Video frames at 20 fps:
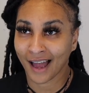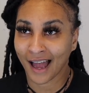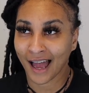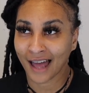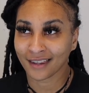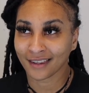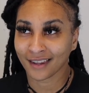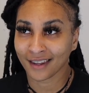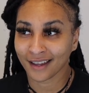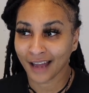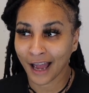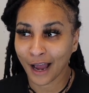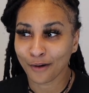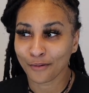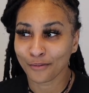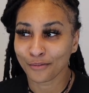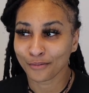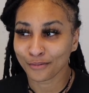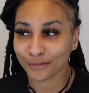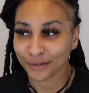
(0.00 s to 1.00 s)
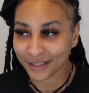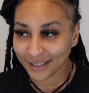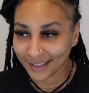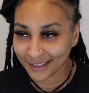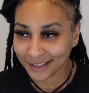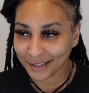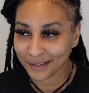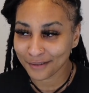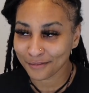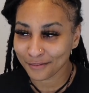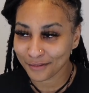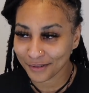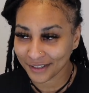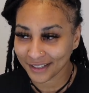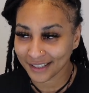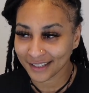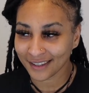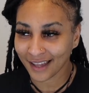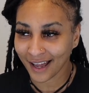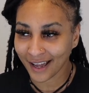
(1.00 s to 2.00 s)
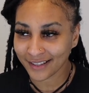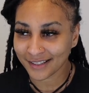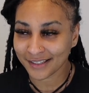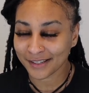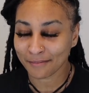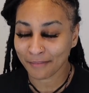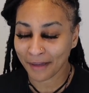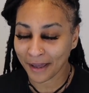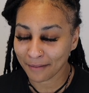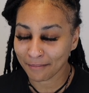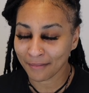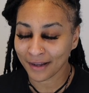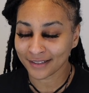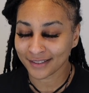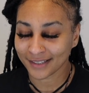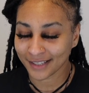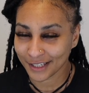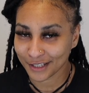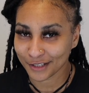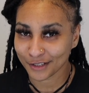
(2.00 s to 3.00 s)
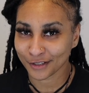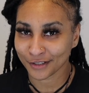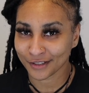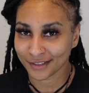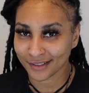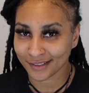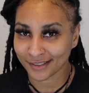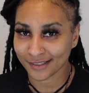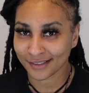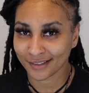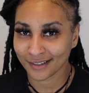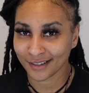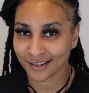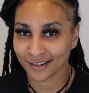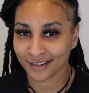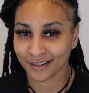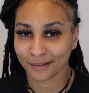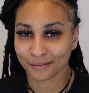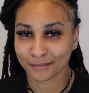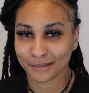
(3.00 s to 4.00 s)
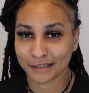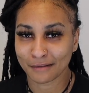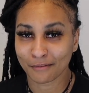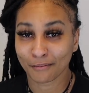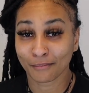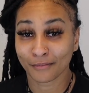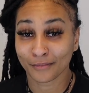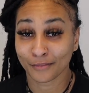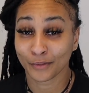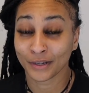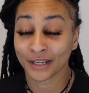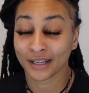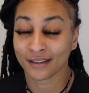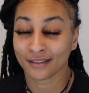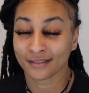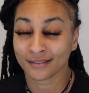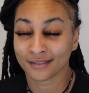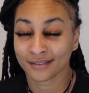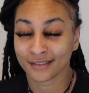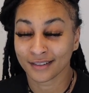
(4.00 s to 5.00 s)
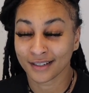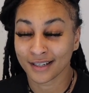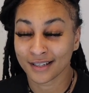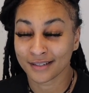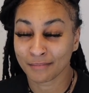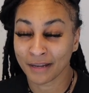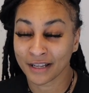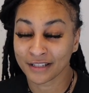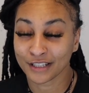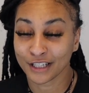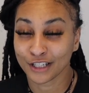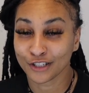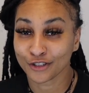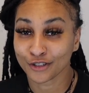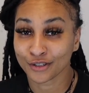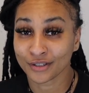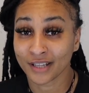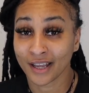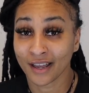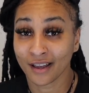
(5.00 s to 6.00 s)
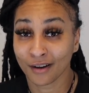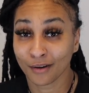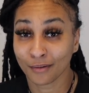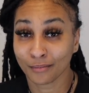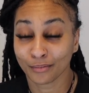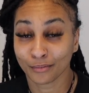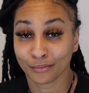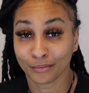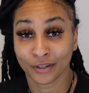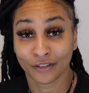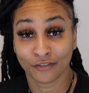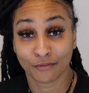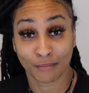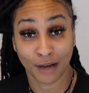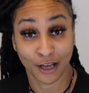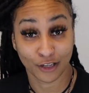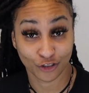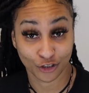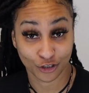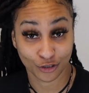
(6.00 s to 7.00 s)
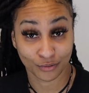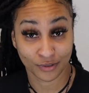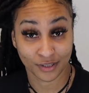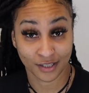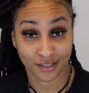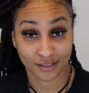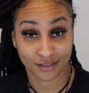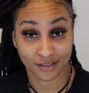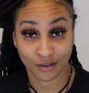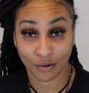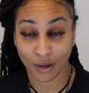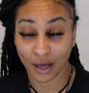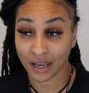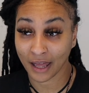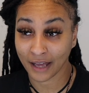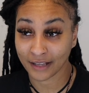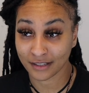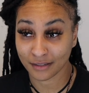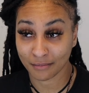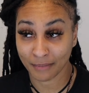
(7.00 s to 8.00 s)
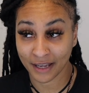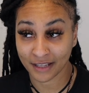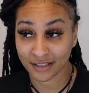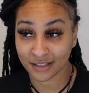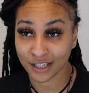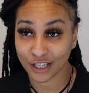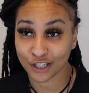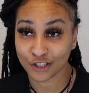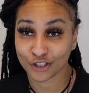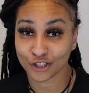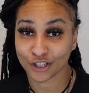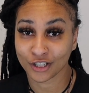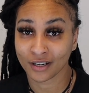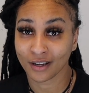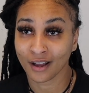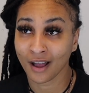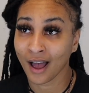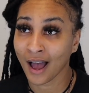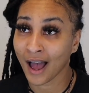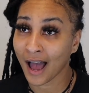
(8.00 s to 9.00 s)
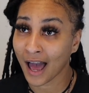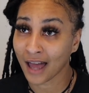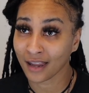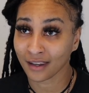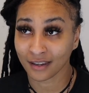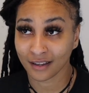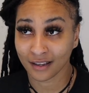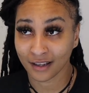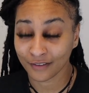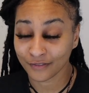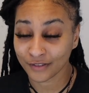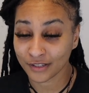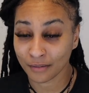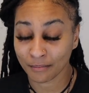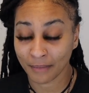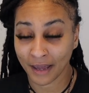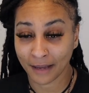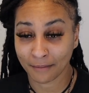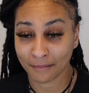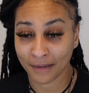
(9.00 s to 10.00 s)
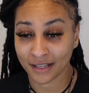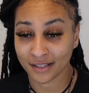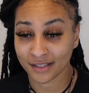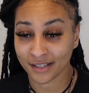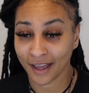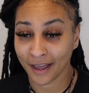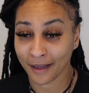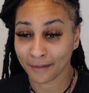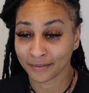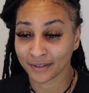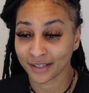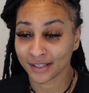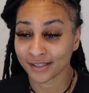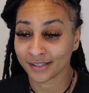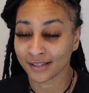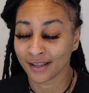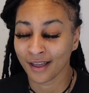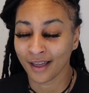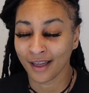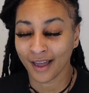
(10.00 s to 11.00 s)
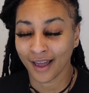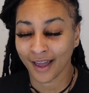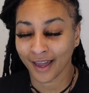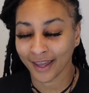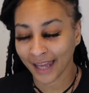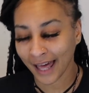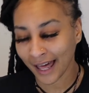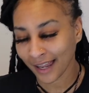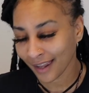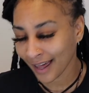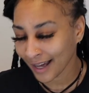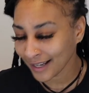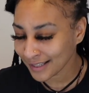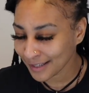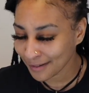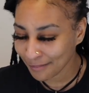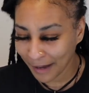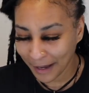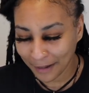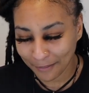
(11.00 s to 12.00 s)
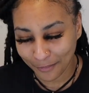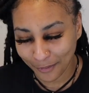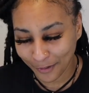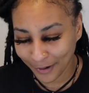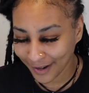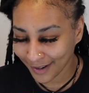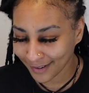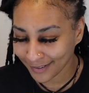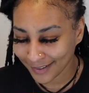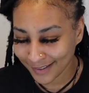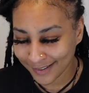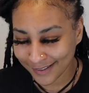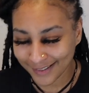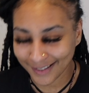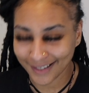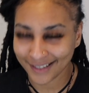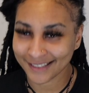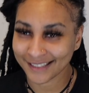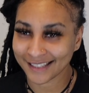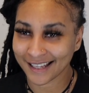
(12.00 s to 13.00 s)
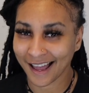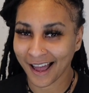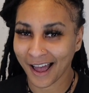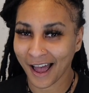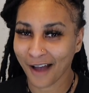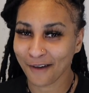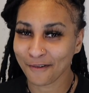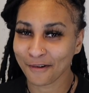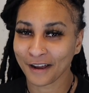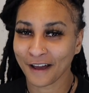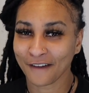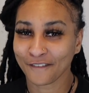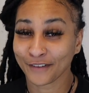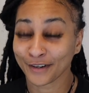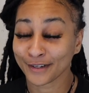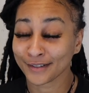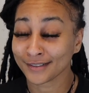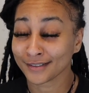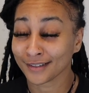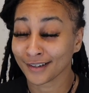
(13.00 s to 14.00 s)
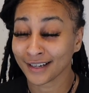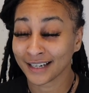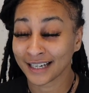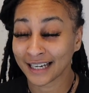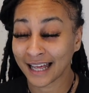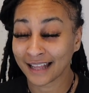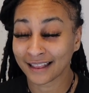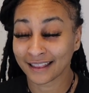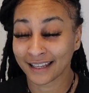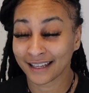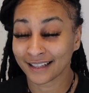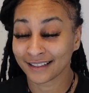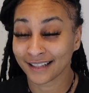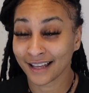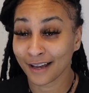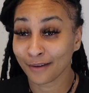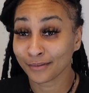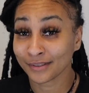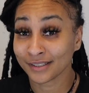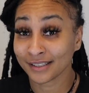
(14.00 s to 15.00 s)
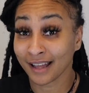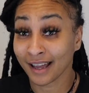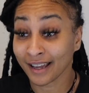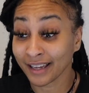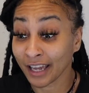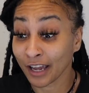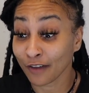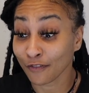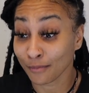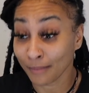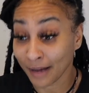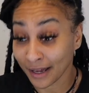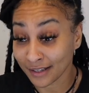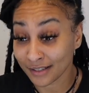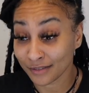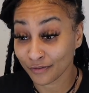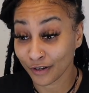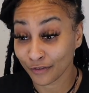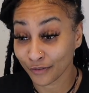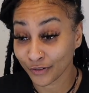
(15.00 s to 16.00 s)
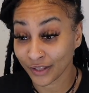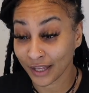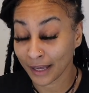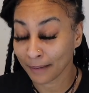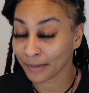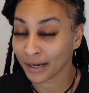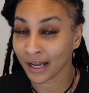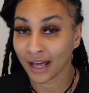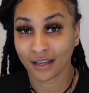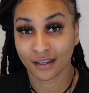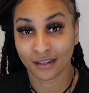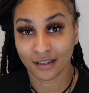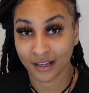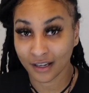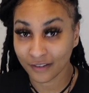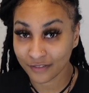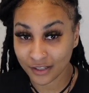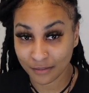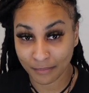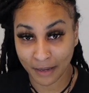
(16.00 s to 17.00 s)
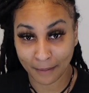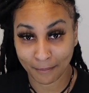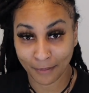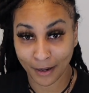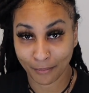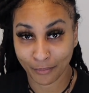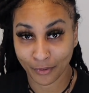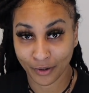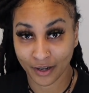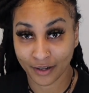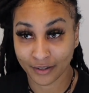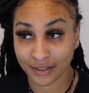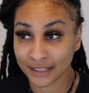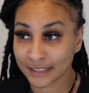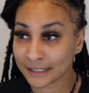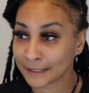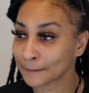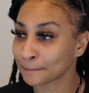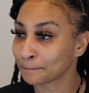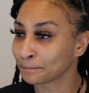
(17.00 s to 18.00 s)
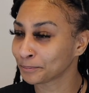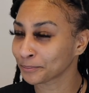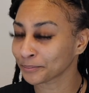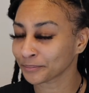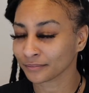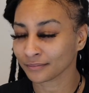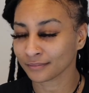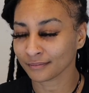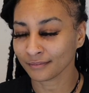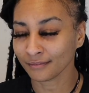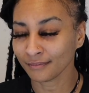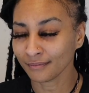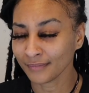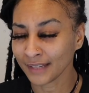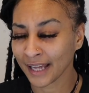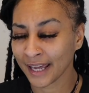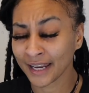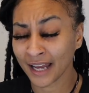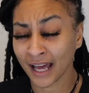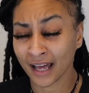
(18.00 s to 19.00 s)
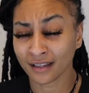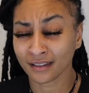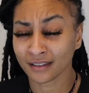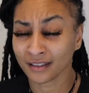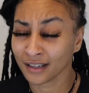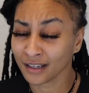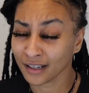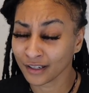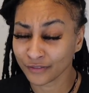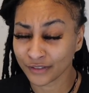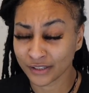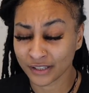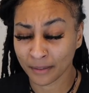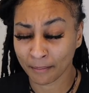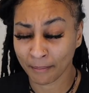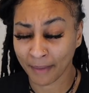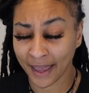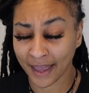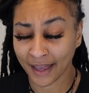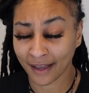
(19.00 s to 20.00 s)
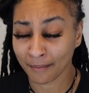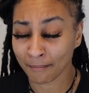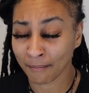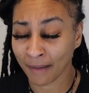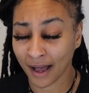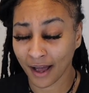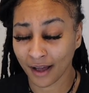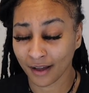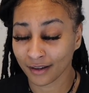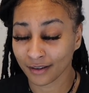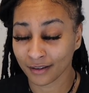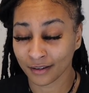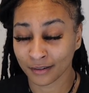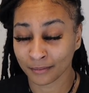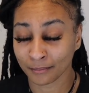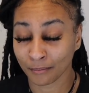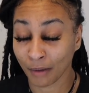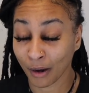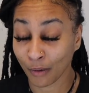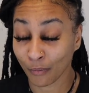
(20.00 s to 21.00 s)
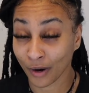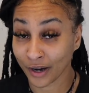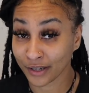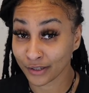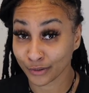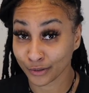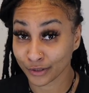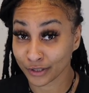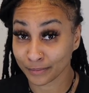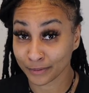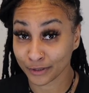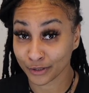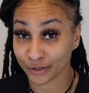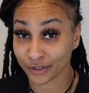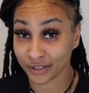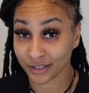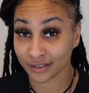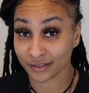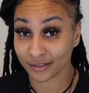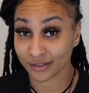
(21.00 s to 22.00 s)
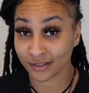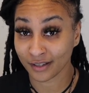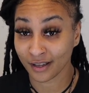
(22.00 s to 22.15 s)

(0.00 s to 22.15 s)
I really like to make my tinctures because my tinctures help with my juices. So I like to make tincture. I love to make my tablets, and I like to make brownies, because when I first started, I think that was everybody's favorite thing. But I love to make my brownies, and I love to make my my Rice Krispie treats.